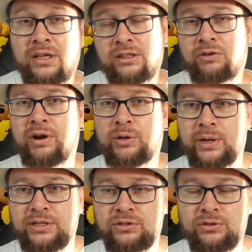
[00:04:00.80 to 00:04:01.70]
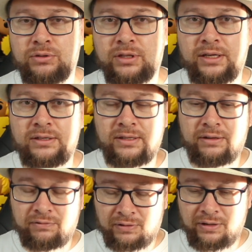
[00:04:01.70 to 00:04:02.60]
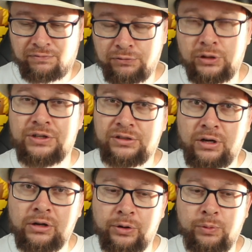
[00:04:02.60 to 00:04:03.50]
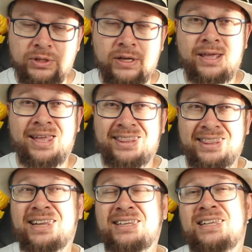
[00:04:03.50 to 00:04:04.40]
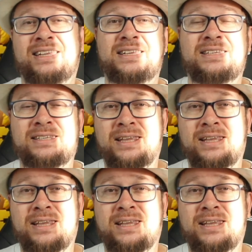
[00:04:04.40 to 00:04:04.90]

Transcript: the correct way to do things, and fully Stockholmed. That is